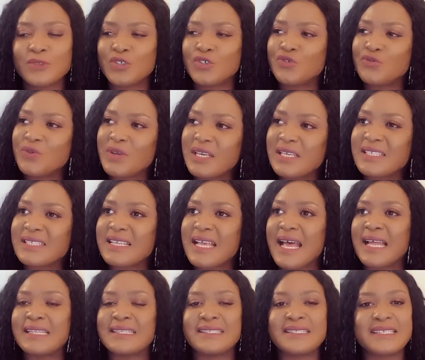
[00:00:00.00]
tricks
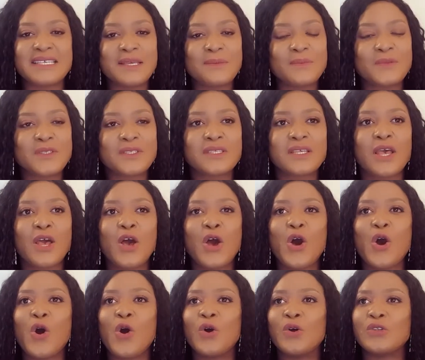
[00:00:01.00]
and tips
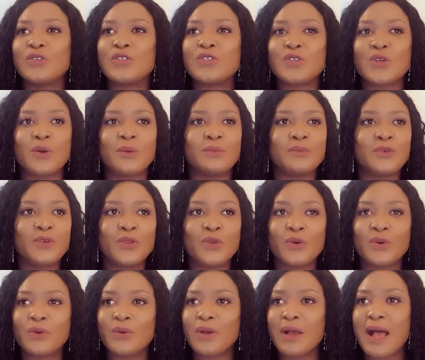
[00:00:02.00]
on some, you
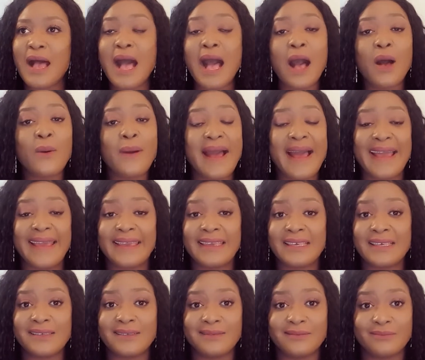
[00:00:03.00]
know, how
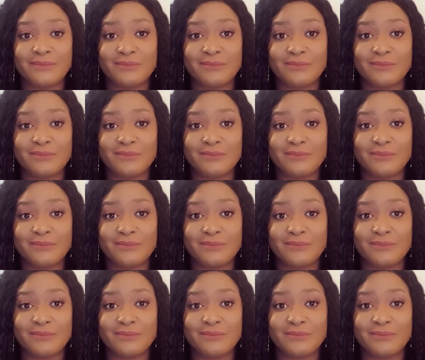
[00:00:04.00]
I